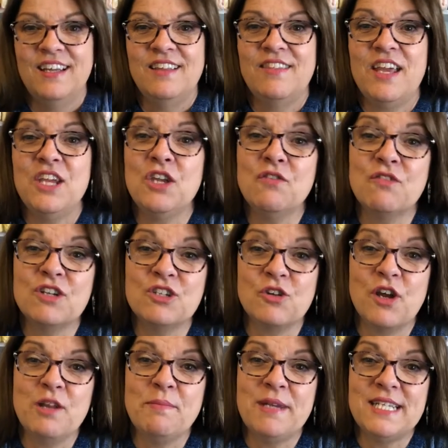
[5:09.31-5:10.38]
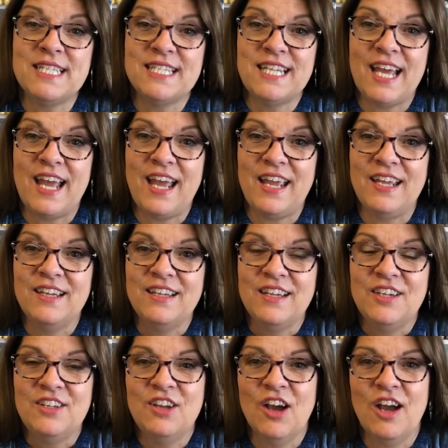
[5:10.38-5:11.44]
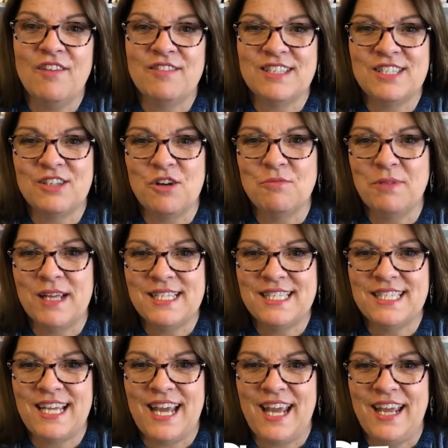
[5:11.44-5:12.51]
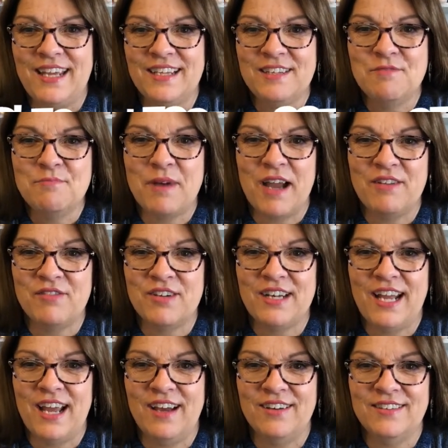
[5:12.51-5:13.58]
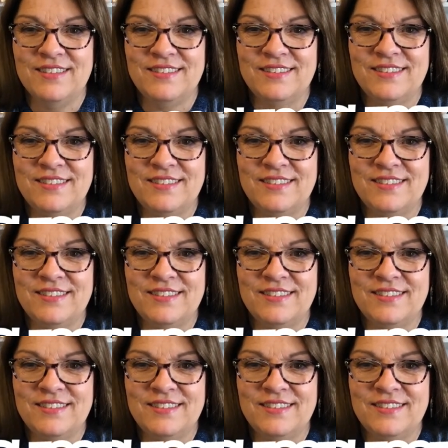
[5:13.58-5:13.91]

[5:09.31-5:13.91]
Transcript: Thank you for joining me today. Y'all have a so blessed day. Bye for now.